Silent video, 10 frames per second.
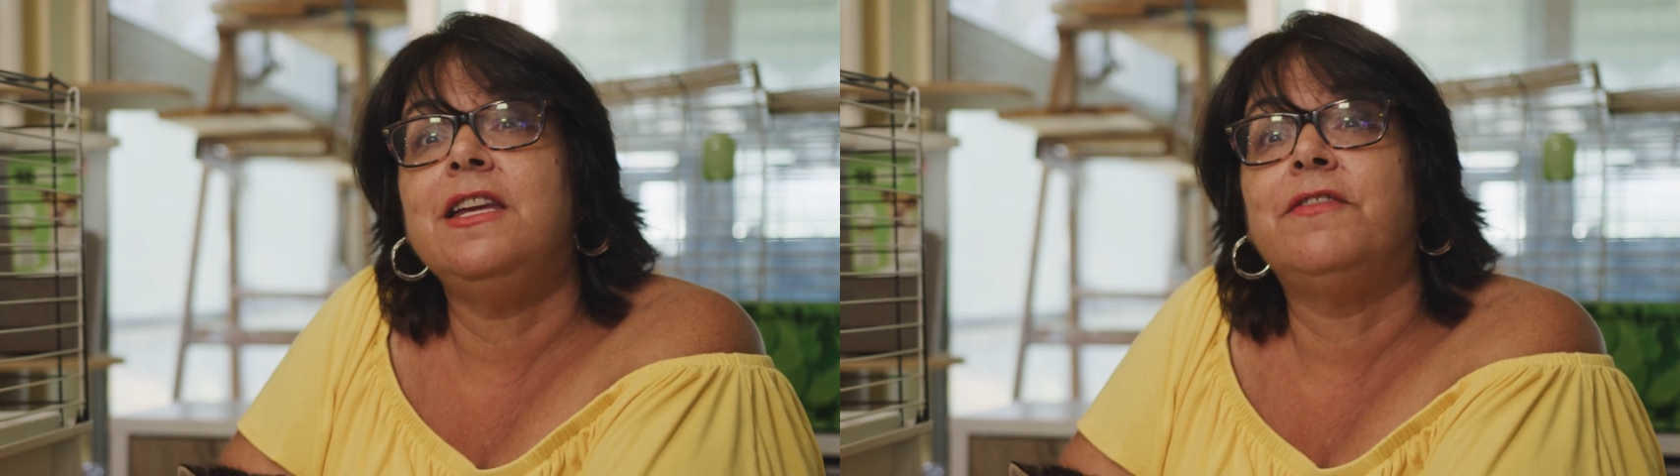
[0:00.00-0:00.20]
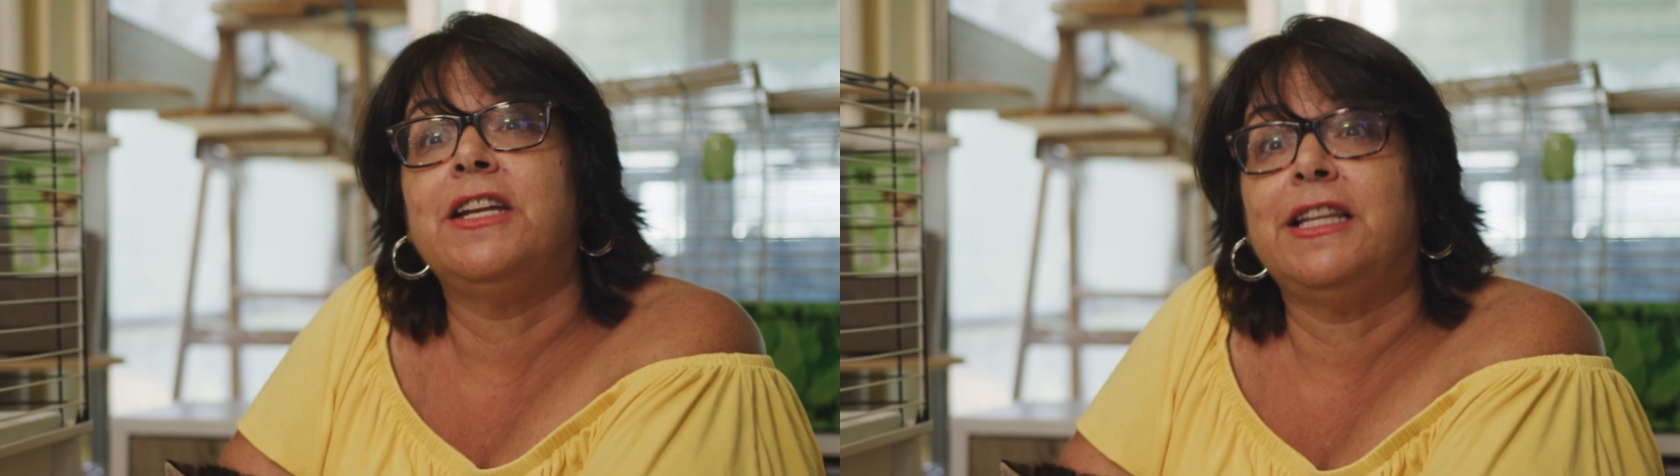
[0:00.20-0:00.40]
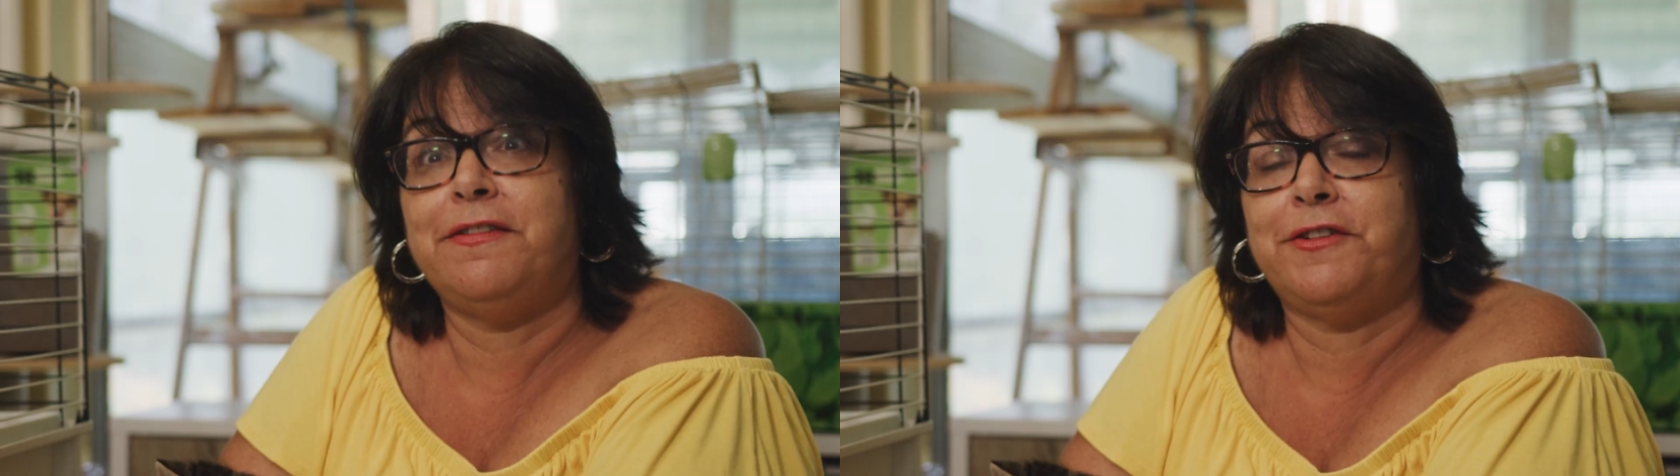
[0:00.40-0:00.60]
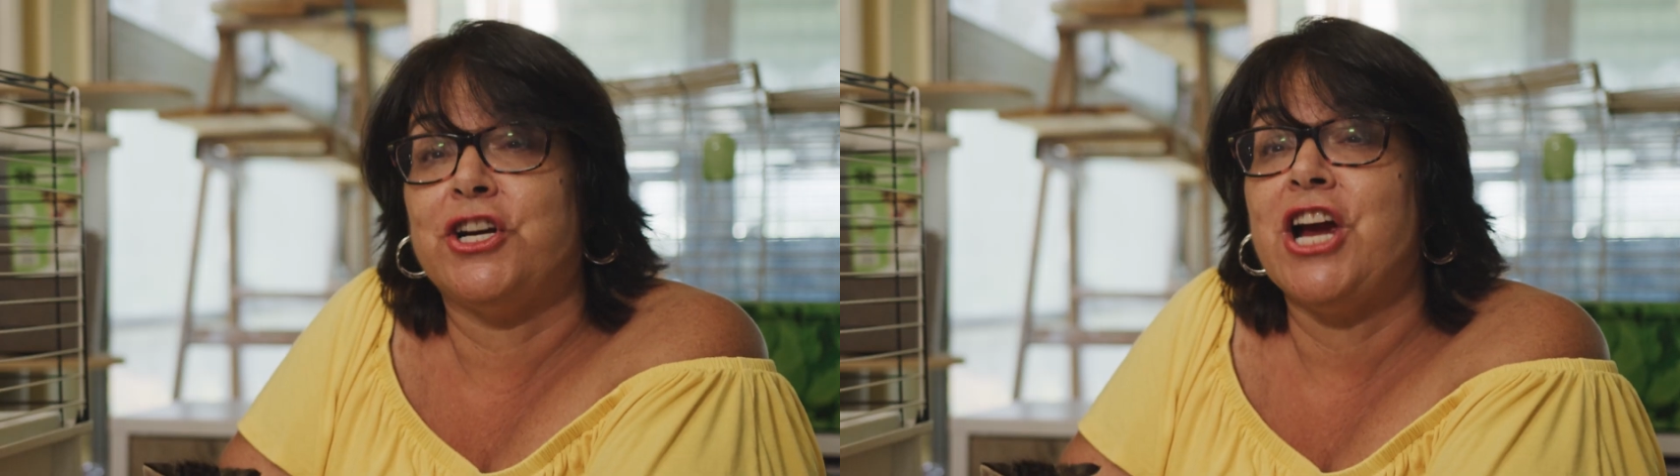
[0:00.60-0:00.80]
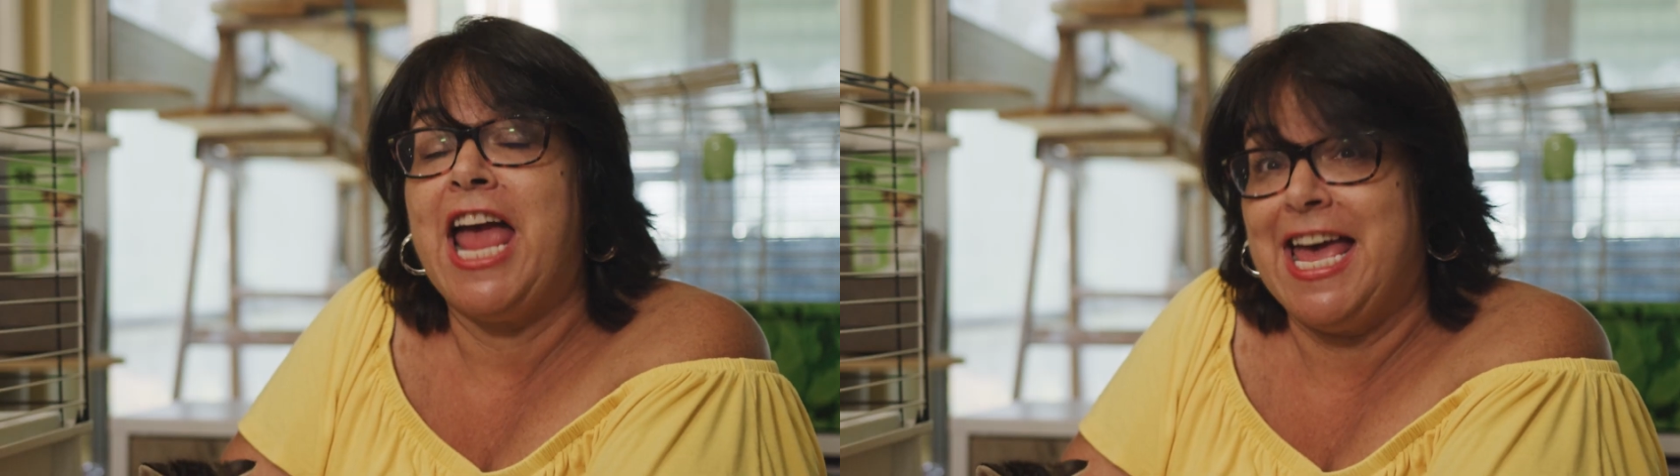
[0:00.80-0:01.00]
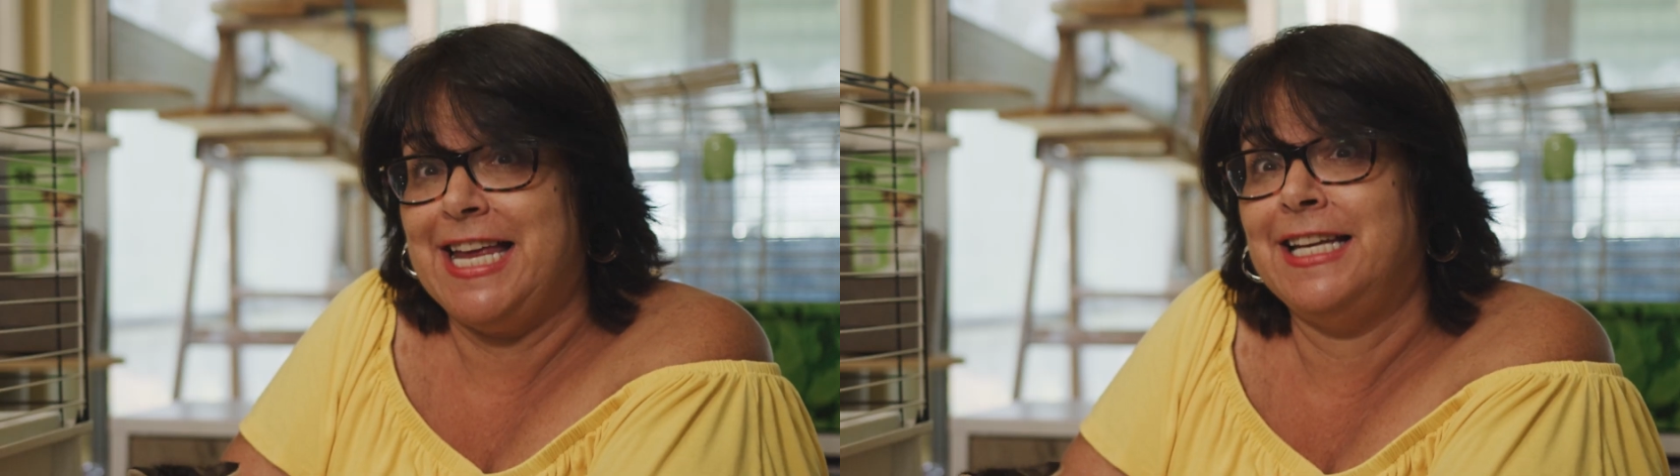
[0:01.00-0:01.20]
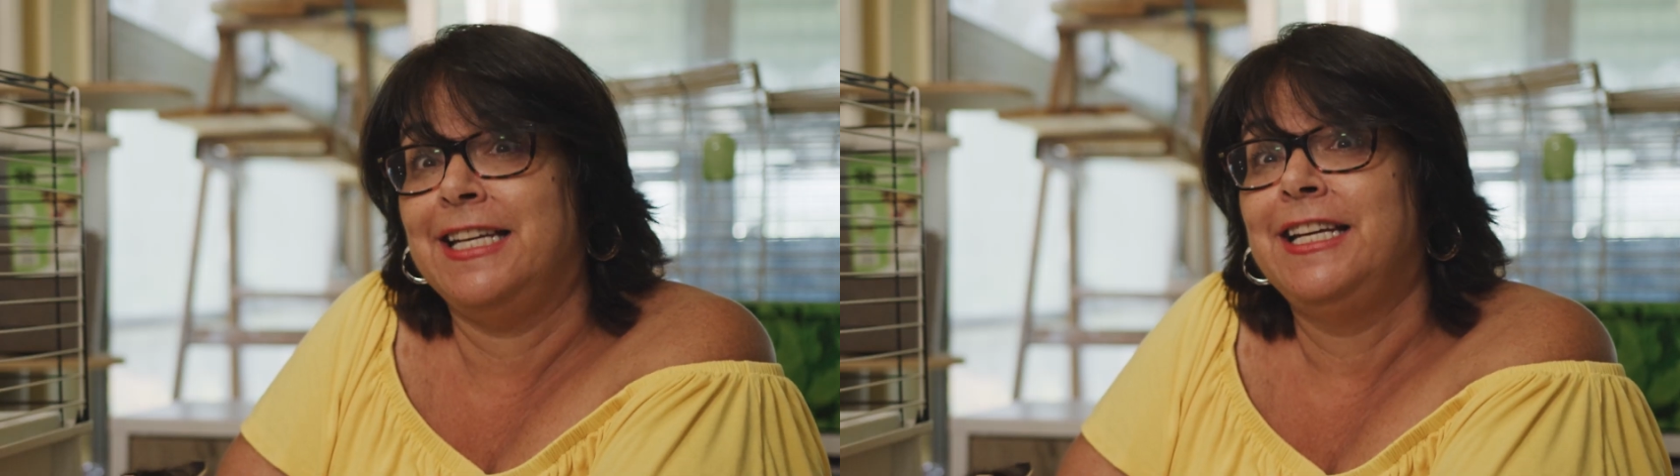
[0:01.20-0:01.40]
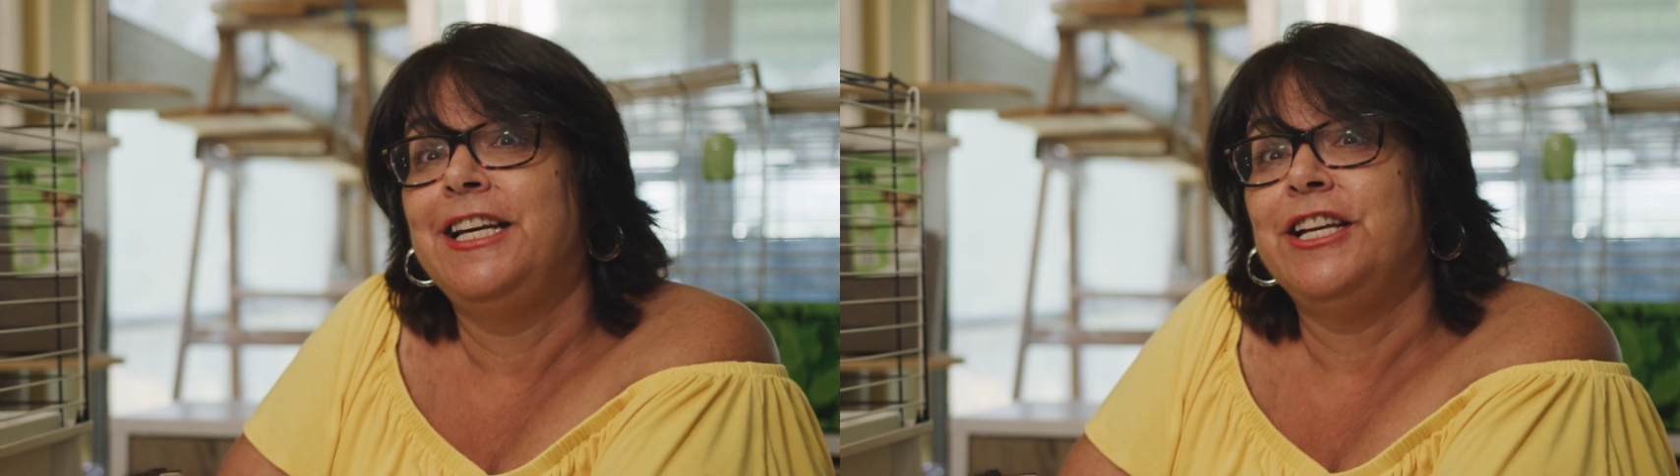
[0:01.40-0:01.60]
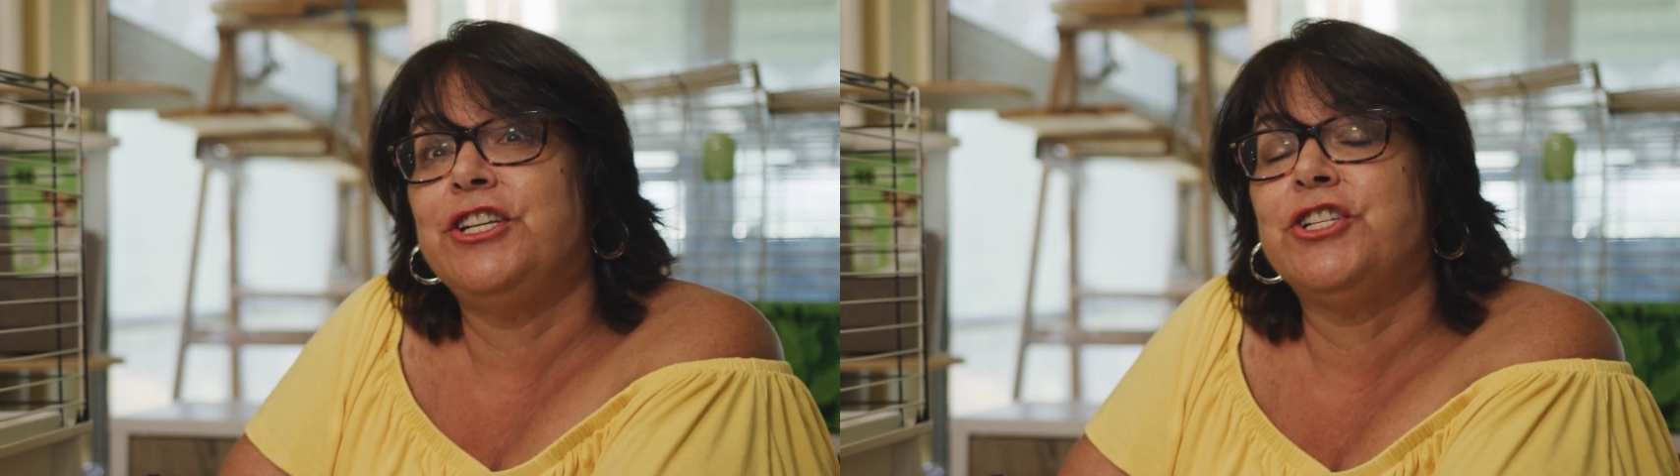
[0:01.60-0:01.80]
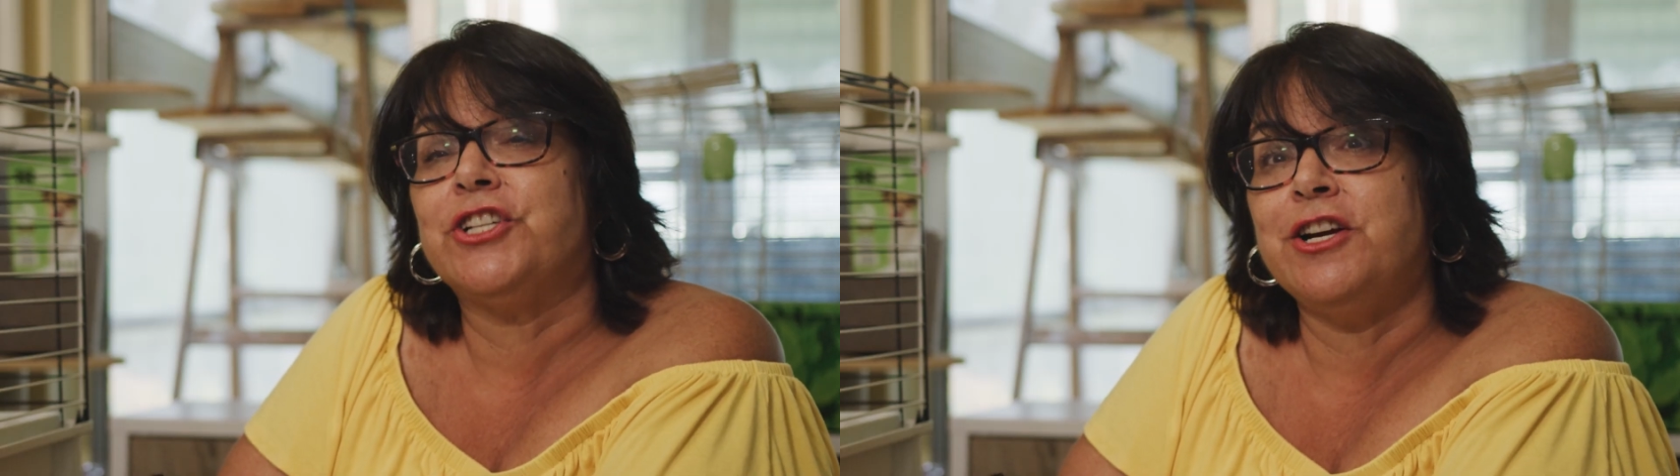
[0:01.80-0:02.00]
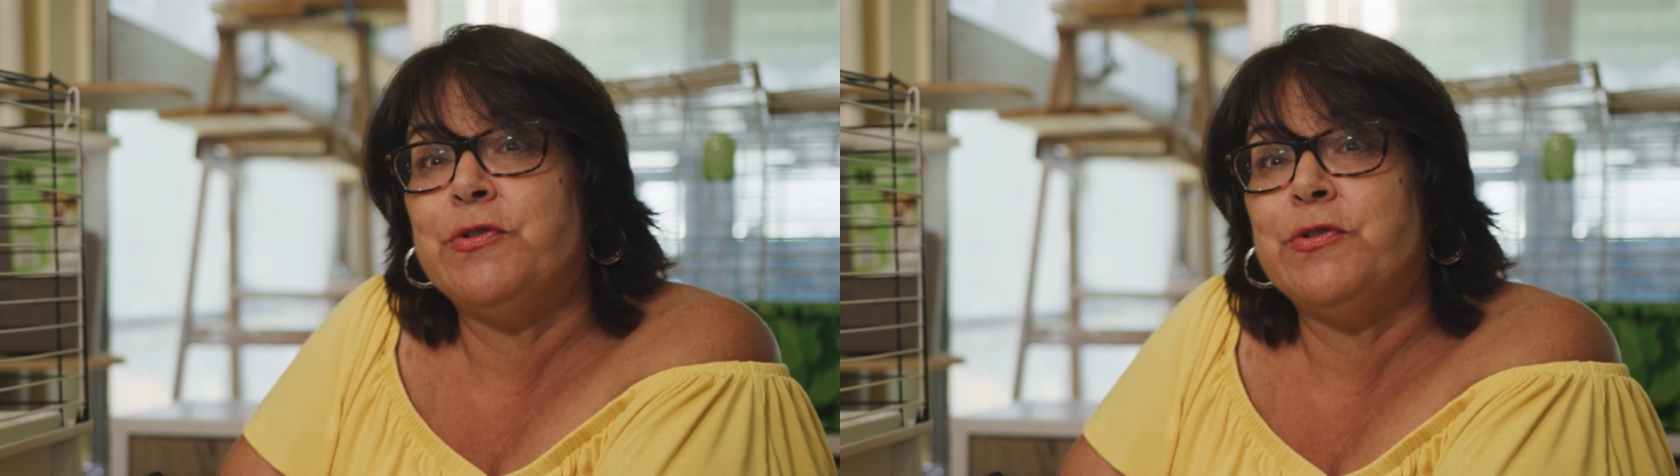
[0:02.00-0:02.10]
even lift her head to drink